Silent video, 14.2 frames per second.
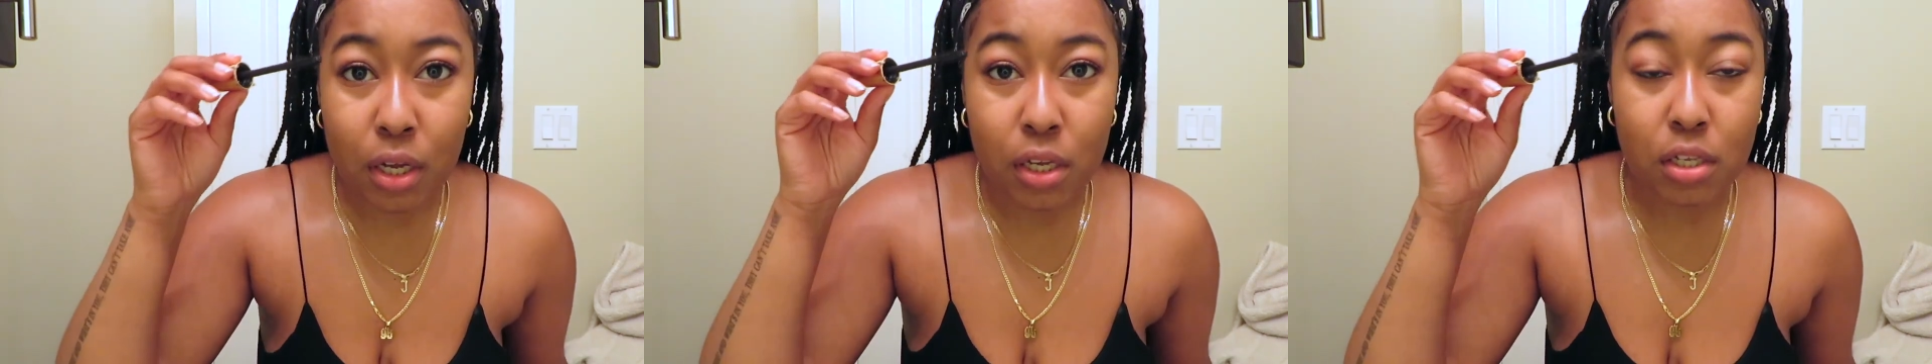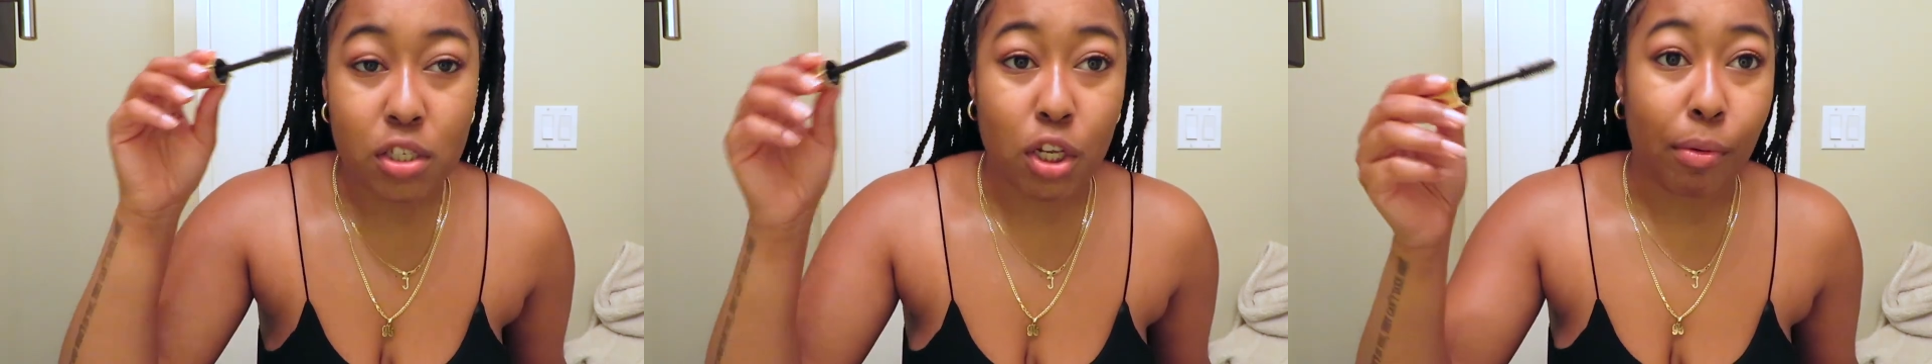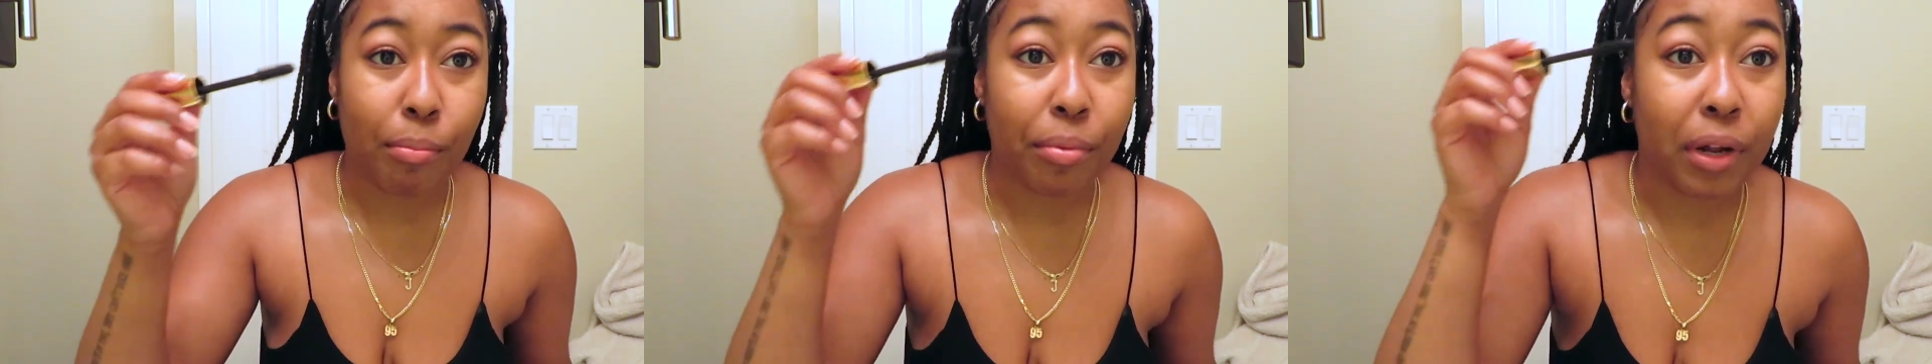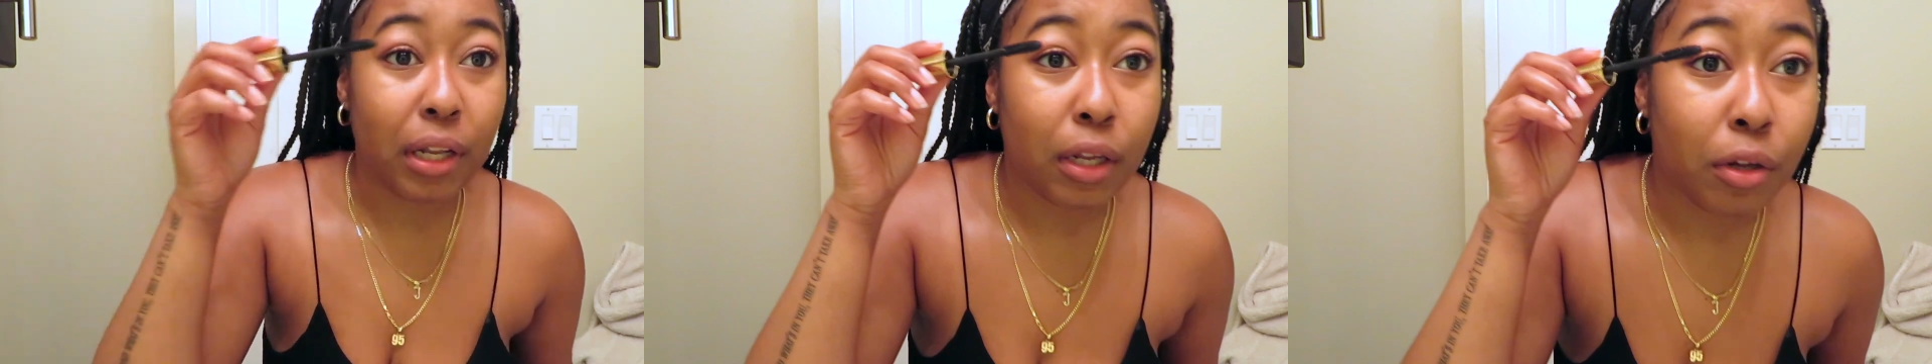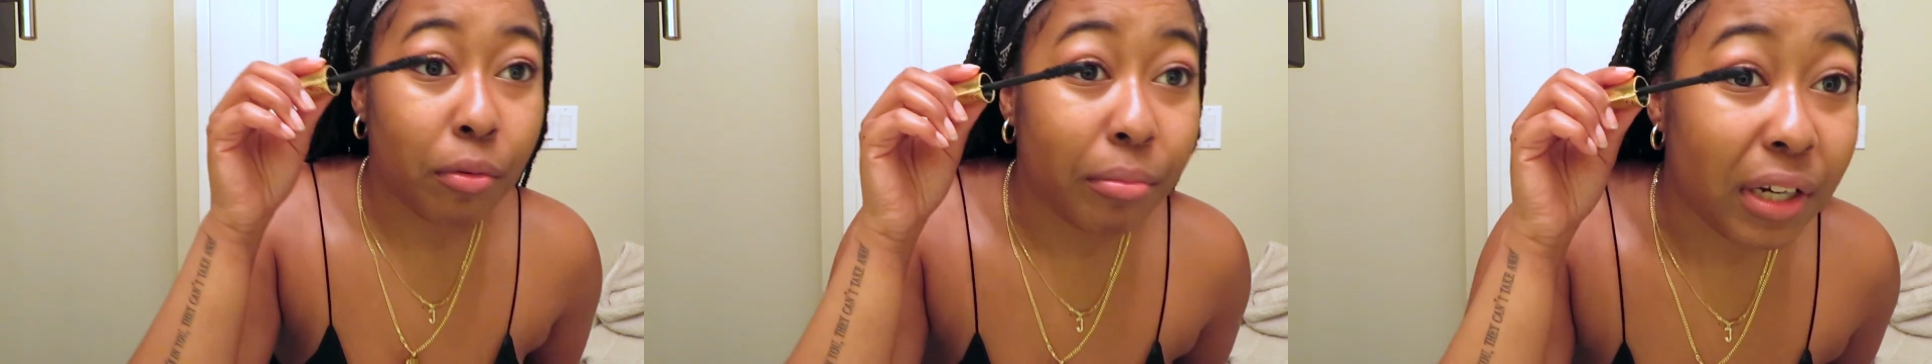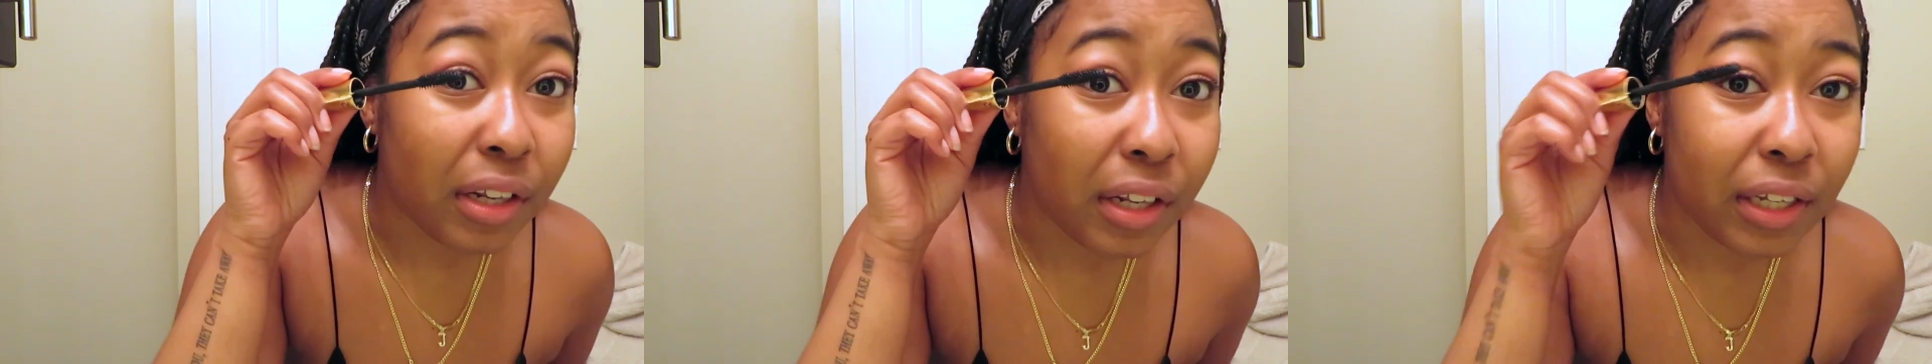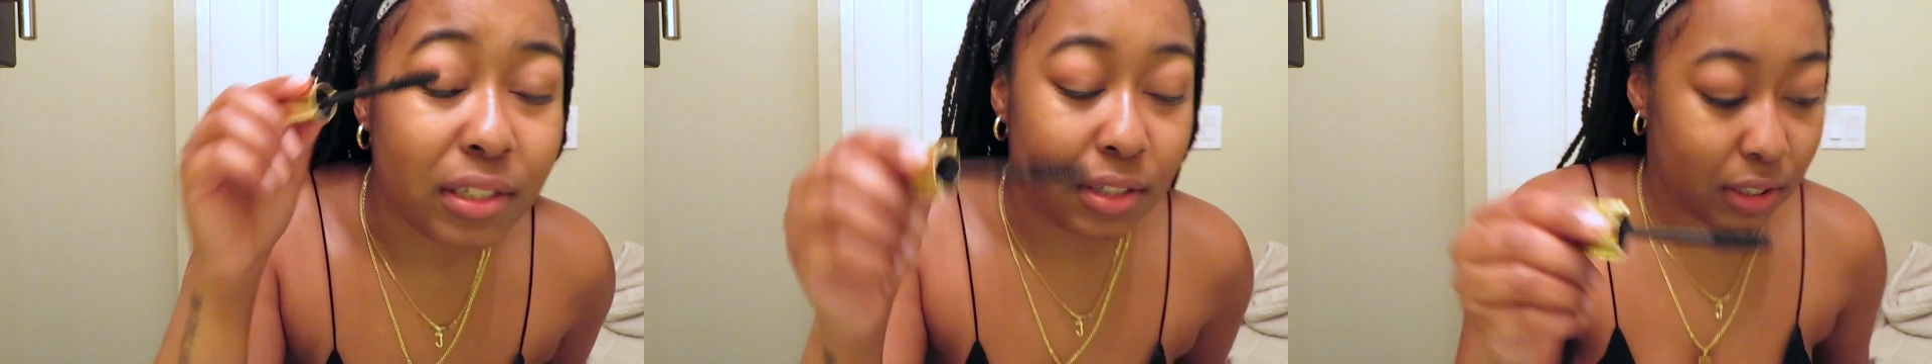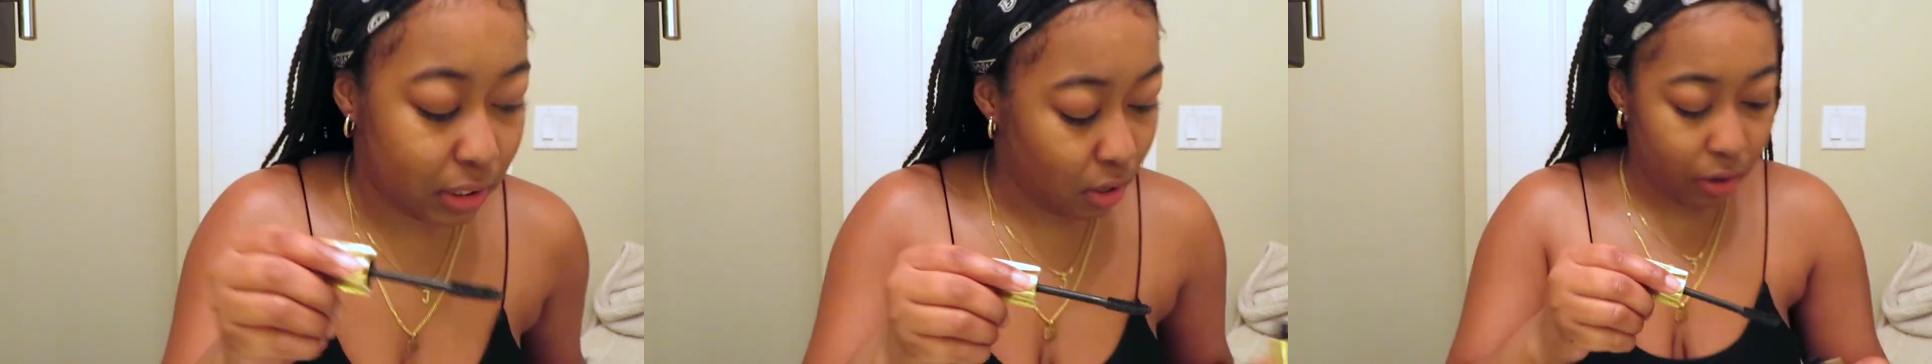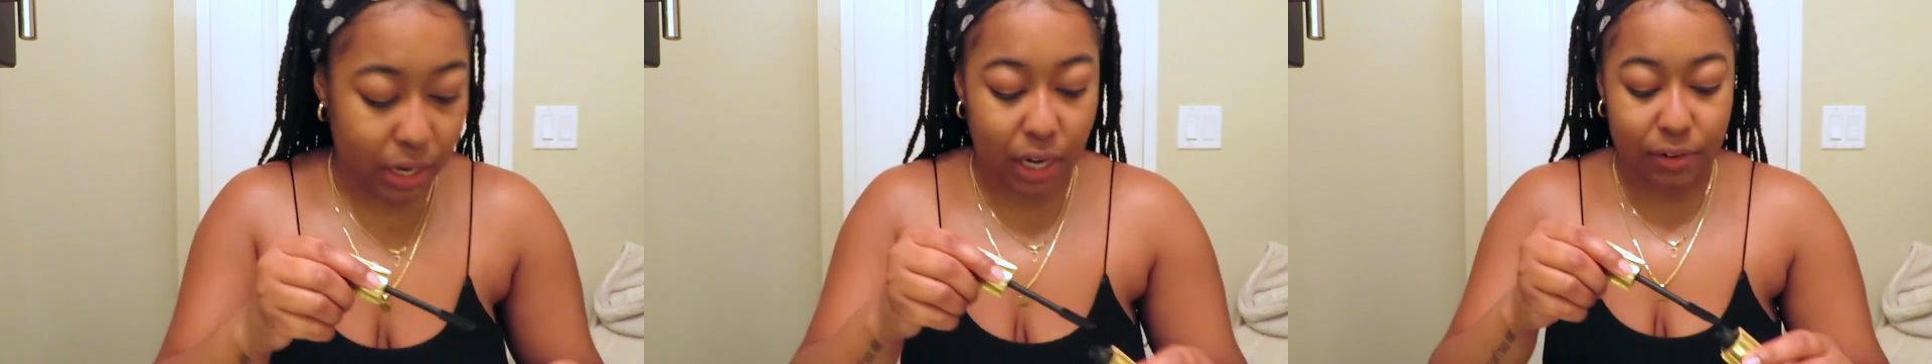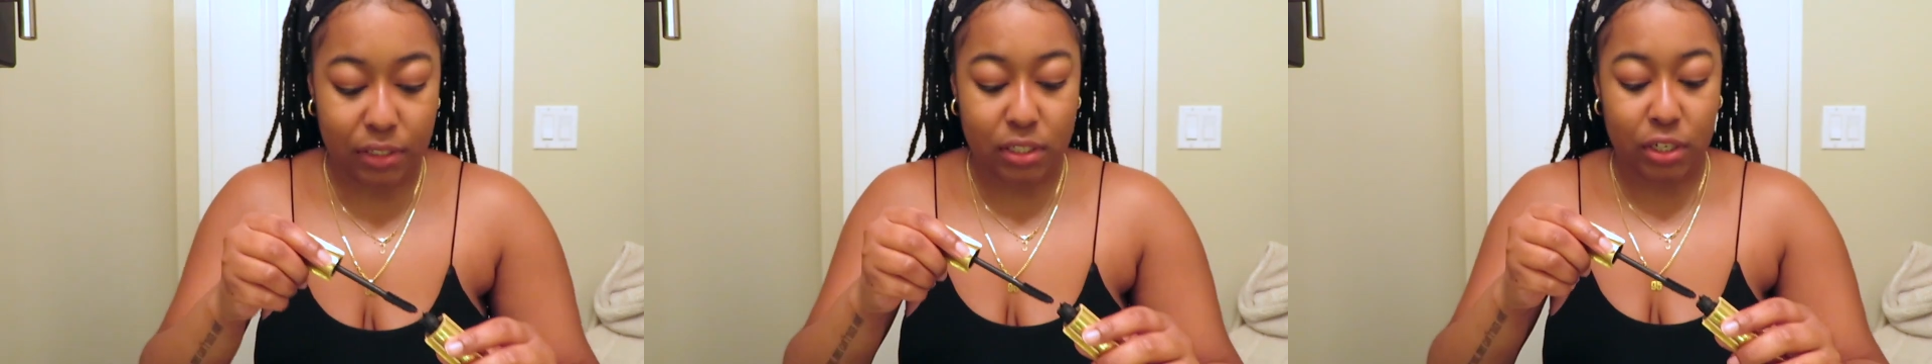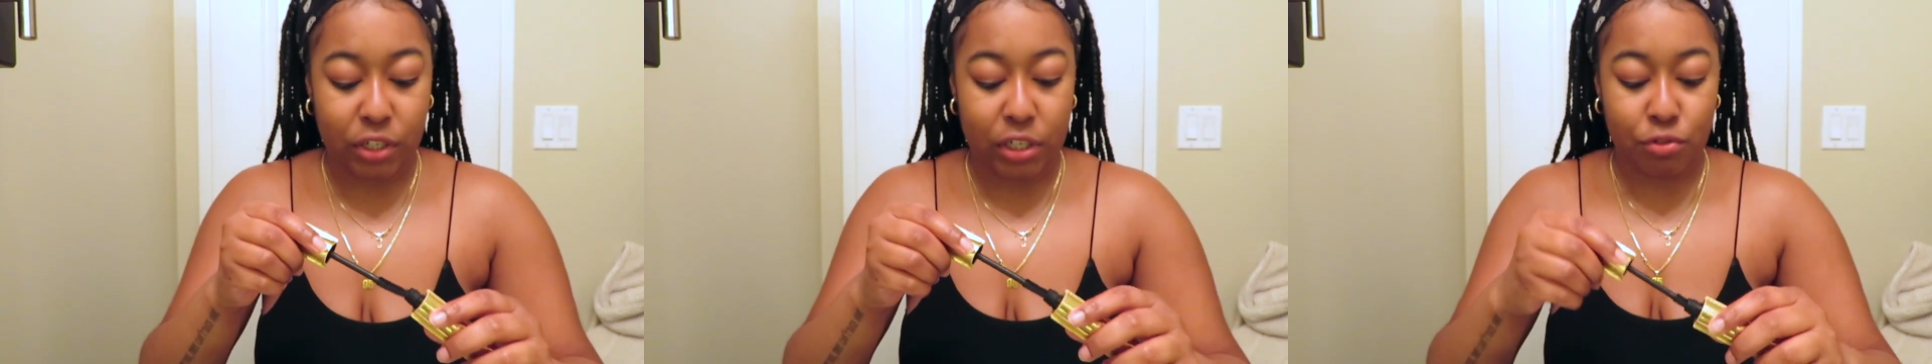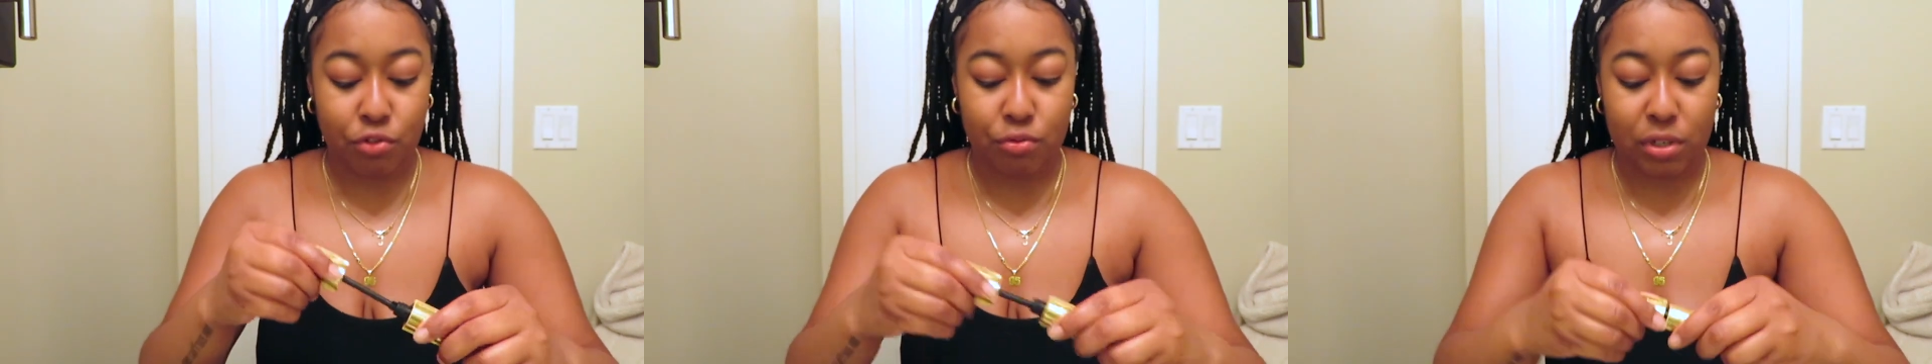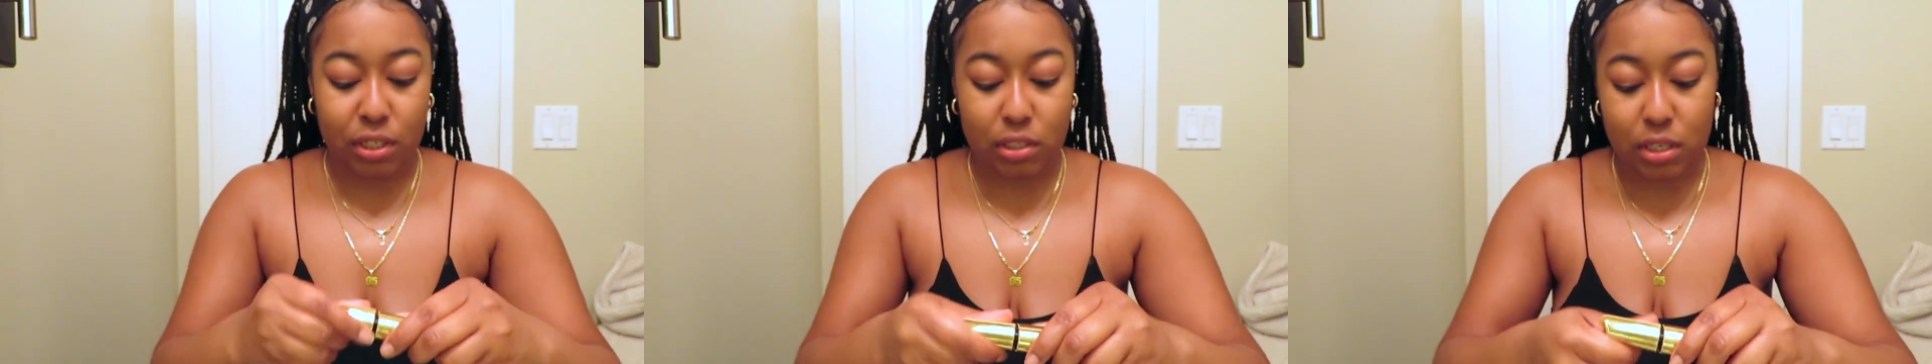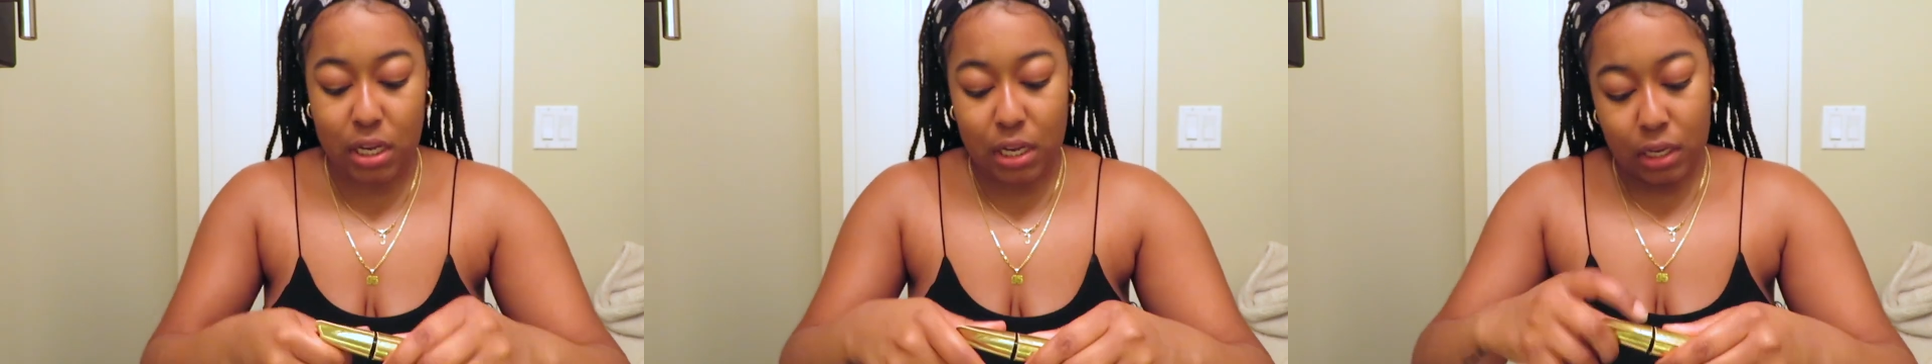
So I'm gonna put a little bit of this. Oh yeah, I can tell you guys which one it is.